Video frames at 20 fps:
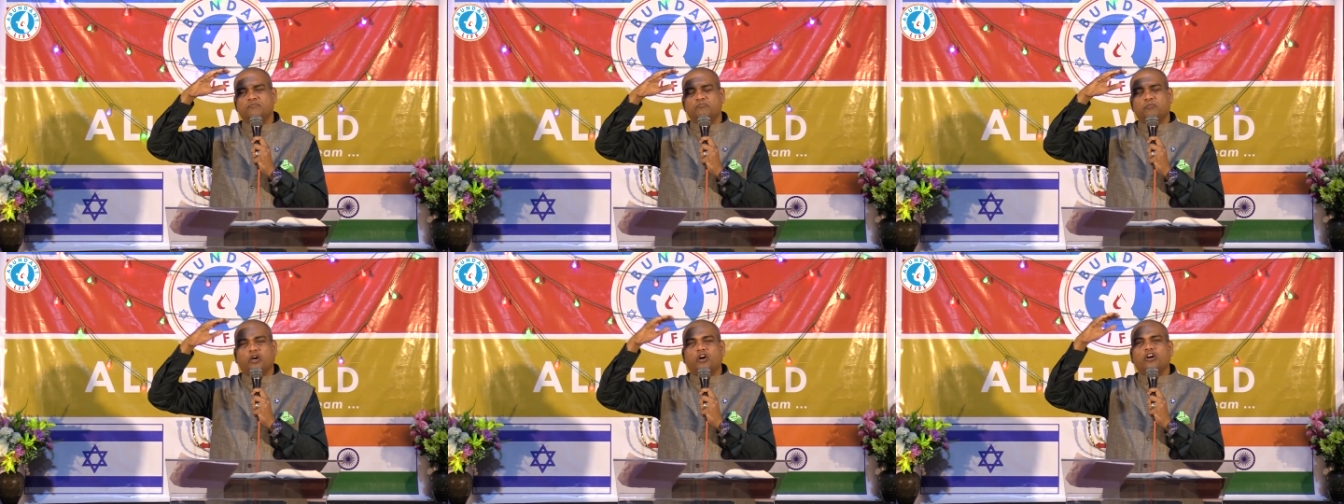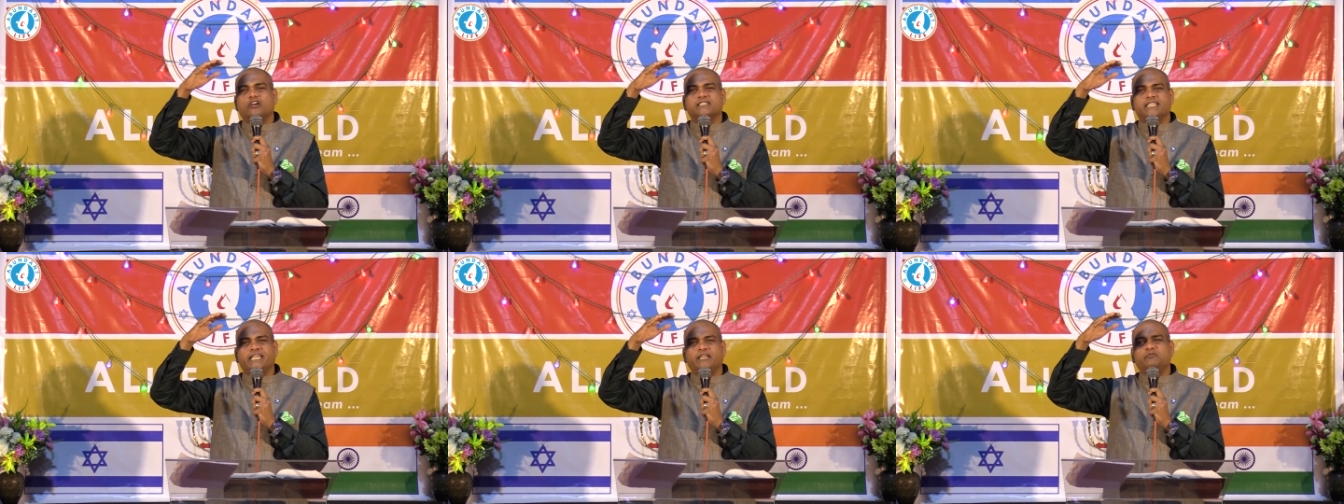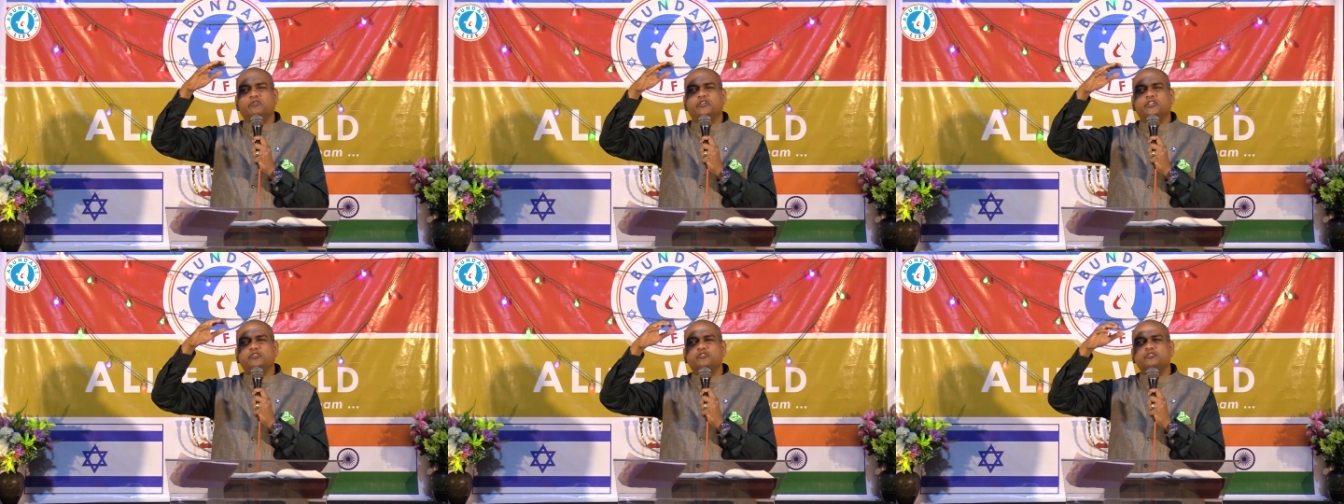because he
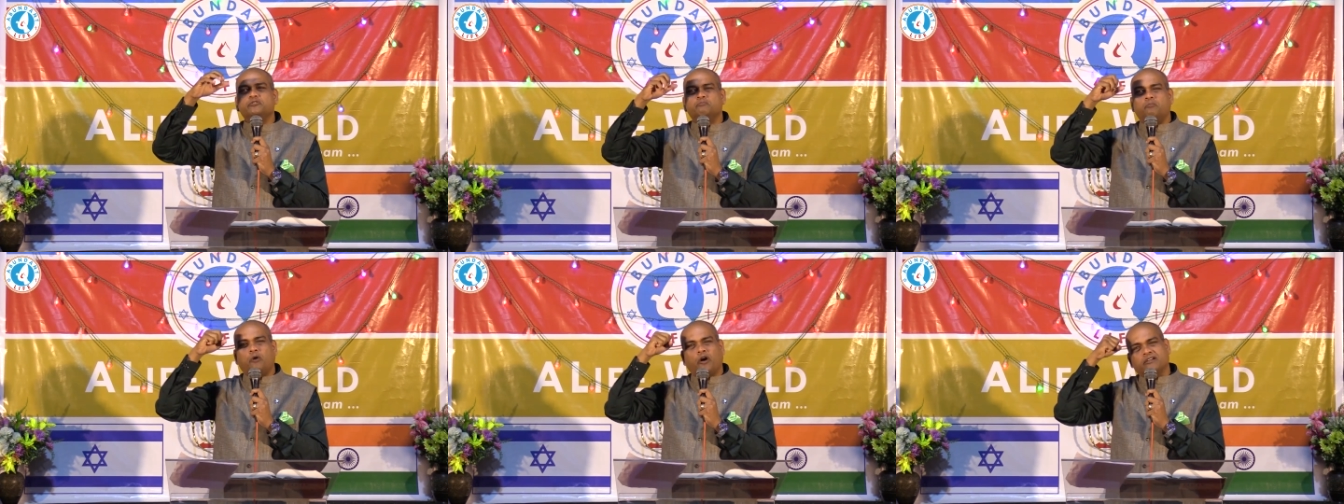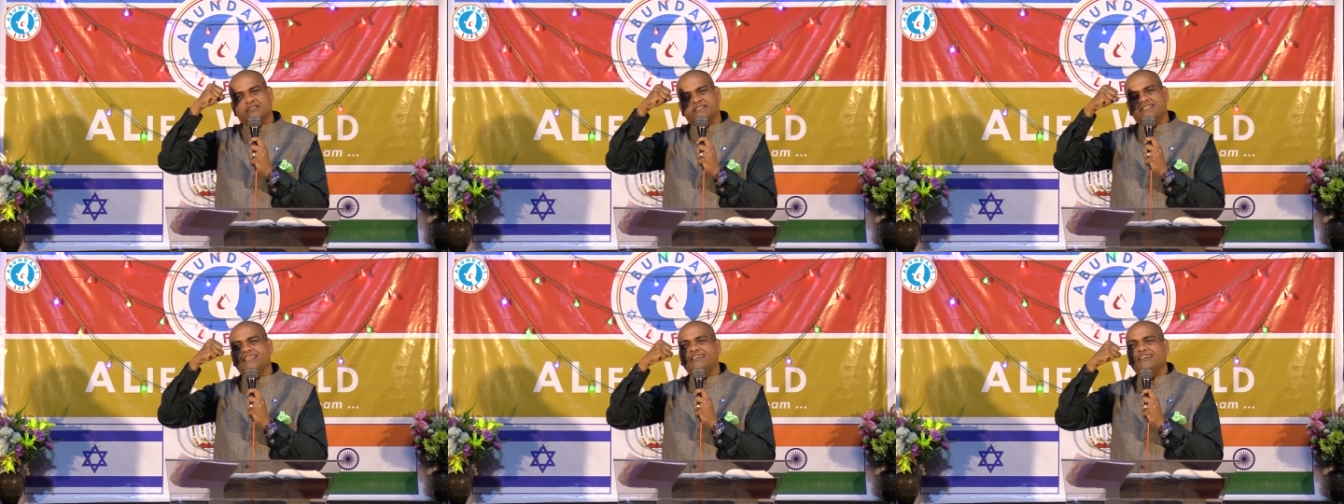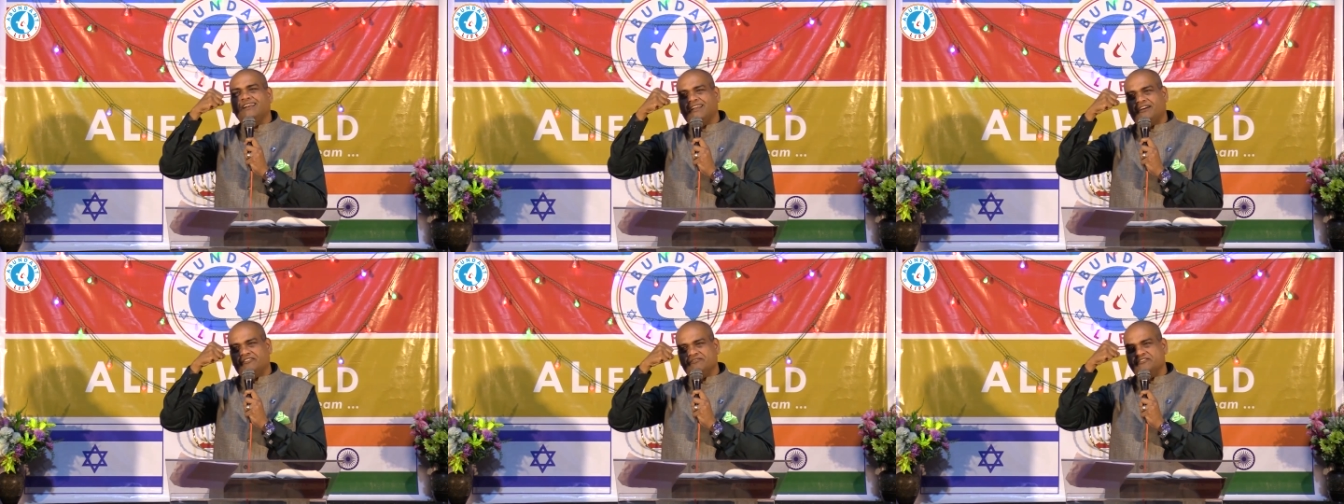would use
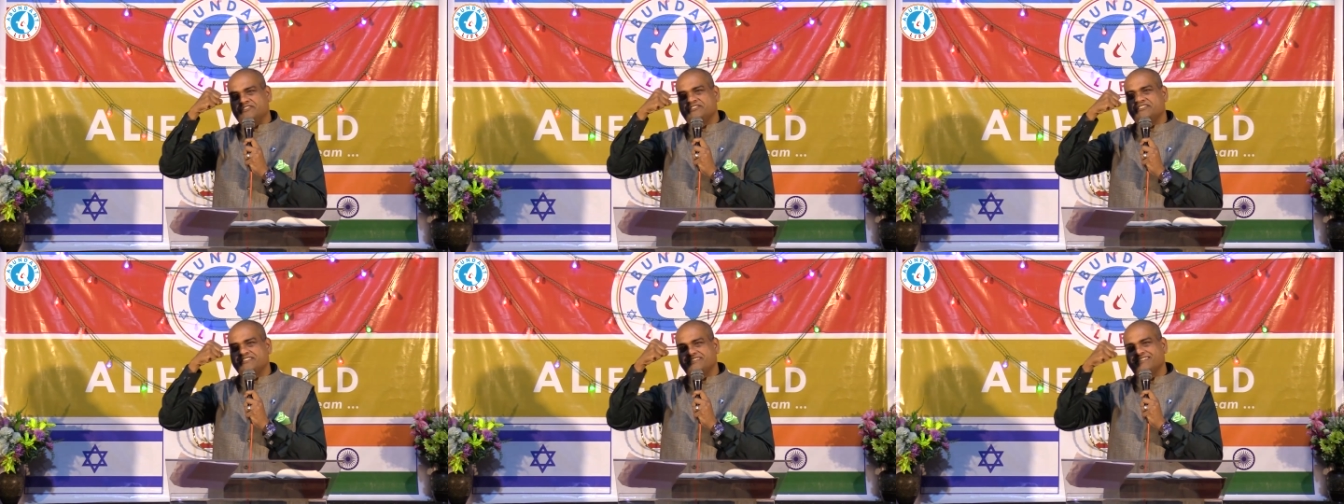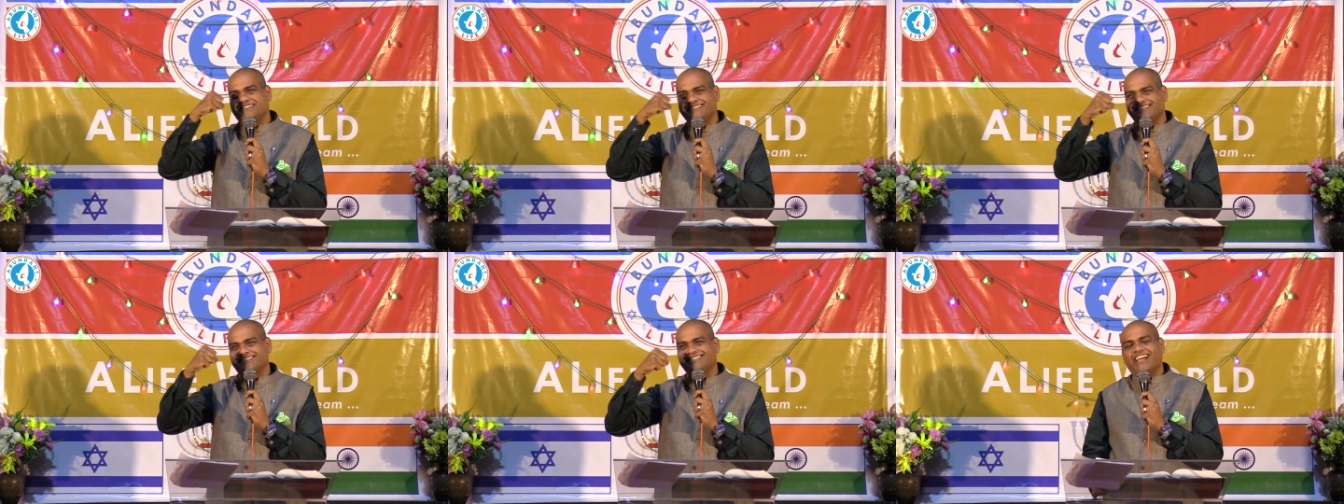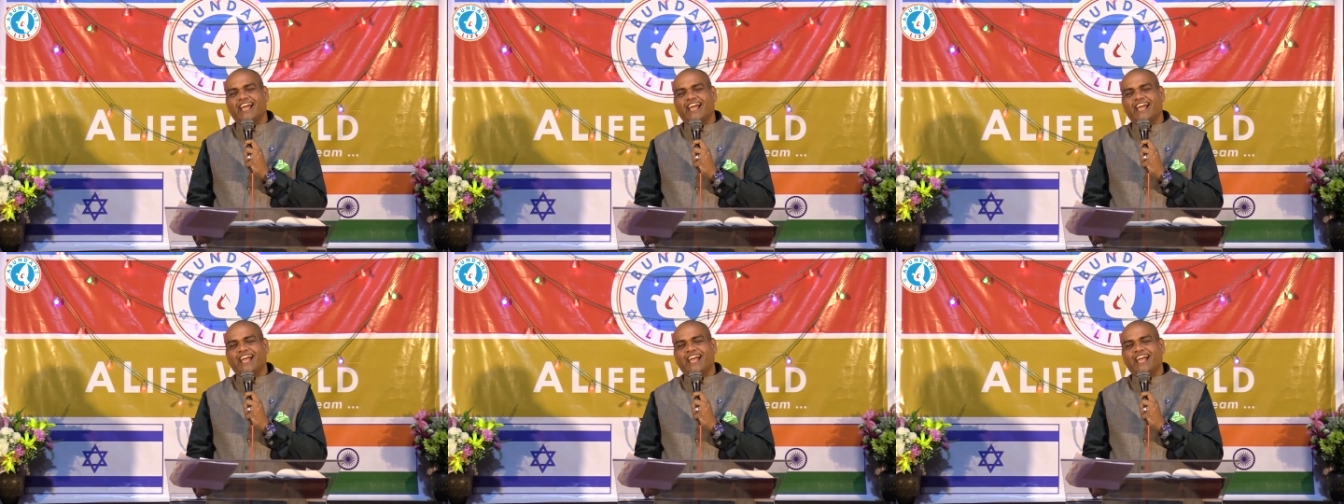boxing gloves.